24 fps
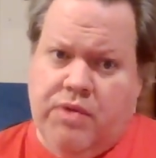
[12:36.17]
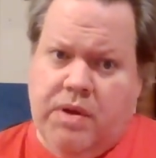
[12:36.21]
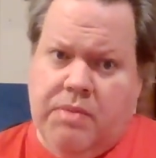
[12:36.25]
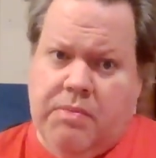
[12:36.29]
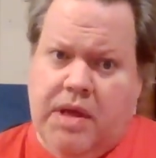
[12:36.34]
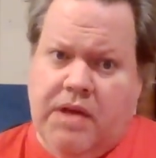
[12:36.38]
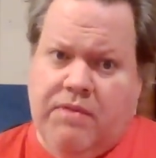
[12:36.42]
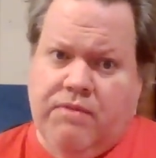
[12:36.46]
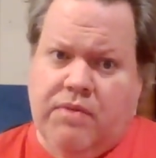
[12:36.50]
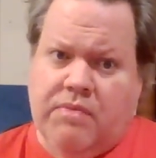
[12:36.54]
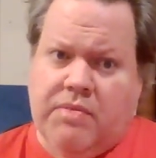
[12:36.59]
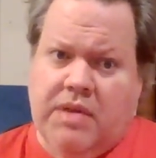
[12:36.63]

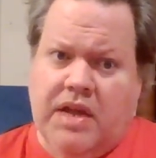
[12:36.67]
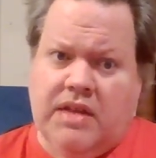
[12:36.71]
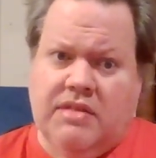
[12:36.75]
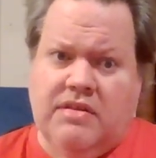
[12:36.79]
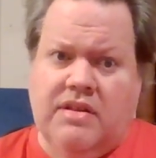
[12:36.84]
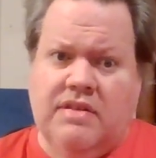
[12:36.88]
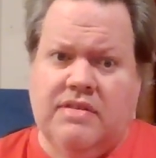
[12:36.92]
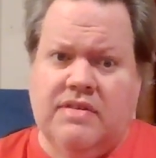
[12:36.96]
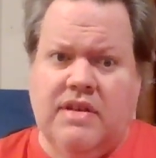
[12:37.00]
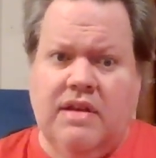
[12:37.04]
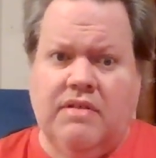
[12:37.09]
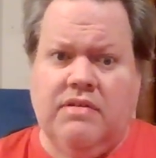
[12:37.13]
remake from
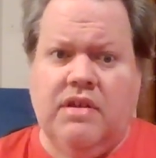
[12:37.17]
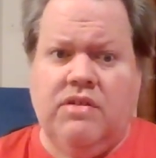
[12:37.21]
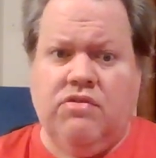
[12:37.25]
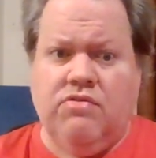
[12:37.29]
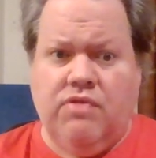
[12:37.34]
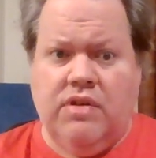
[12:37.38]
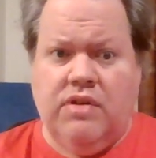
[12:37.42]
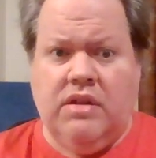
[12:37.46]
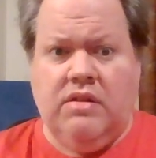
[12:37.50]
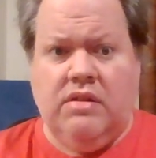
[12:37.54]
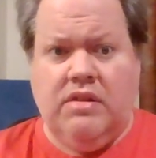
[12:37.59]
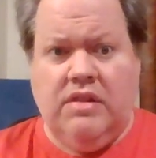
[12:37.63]

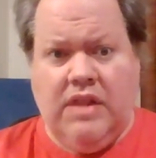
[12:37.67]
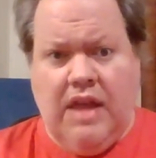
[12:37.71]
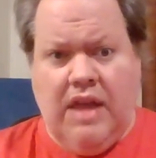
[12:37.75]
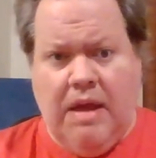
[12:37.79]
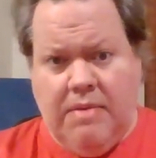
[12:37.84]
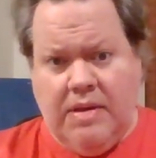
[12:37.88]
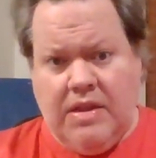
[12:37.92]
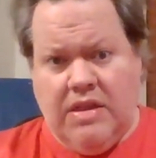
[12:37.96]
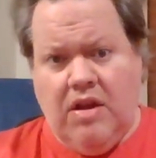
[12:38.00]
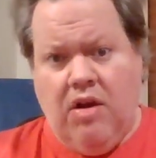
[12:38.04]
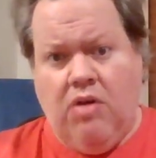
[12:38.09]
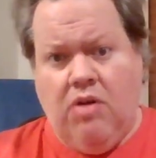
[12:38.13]
1973,
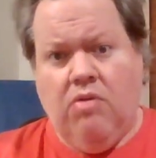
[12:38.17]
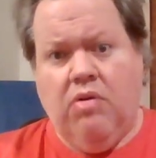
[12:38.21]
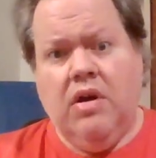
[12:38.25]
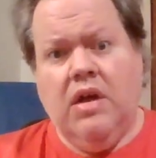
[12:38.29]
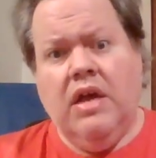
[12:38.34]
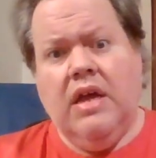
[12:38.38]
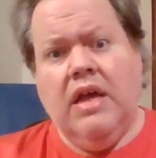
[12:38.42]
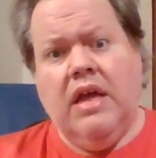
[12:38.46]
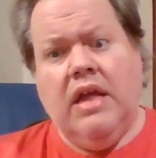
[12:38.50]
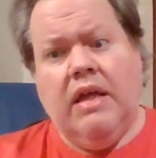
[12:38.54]
let me know.